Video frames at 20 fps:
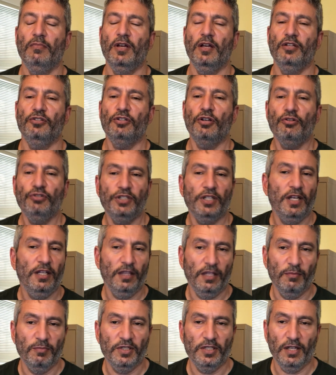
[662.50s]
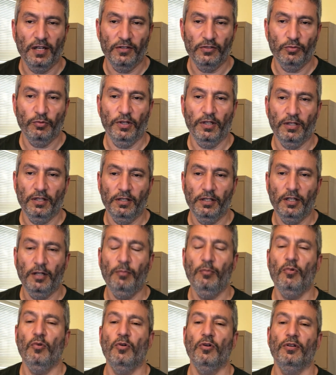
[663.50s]
associate themselves with a little
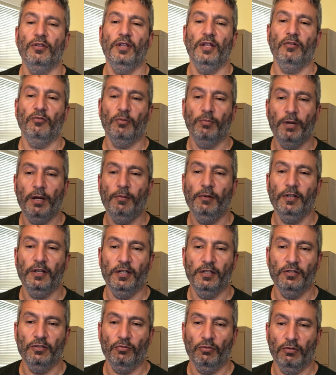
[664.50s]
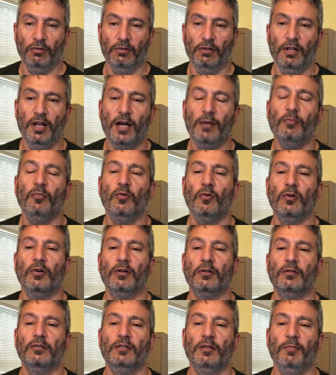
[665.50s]
more than Republicans, or a lot
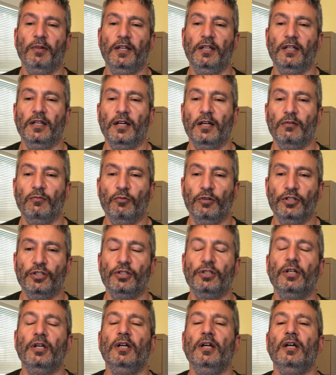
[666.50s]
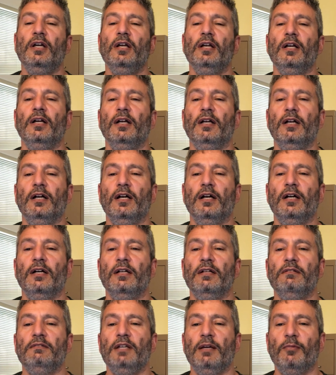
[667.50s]
more, depending on which
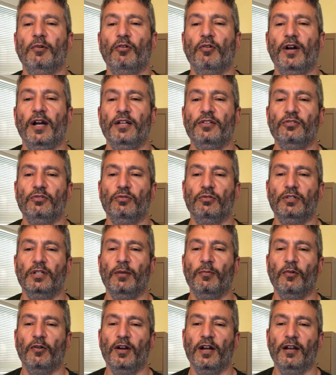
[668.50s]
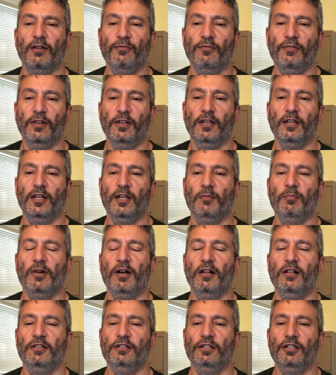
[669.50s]
Democrats or Democrat-affiliated
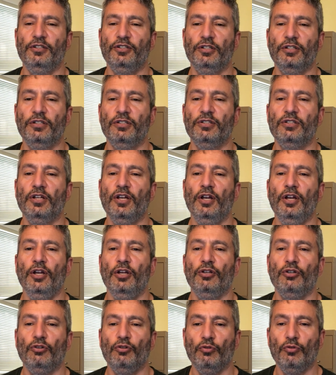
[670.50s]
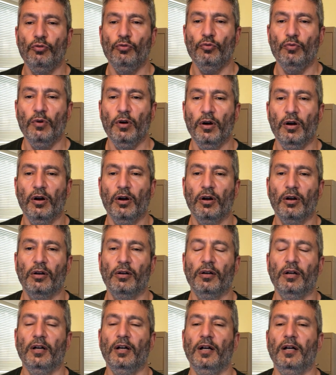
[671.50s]
politicians you
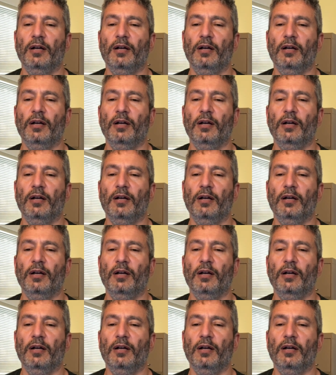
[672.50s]
are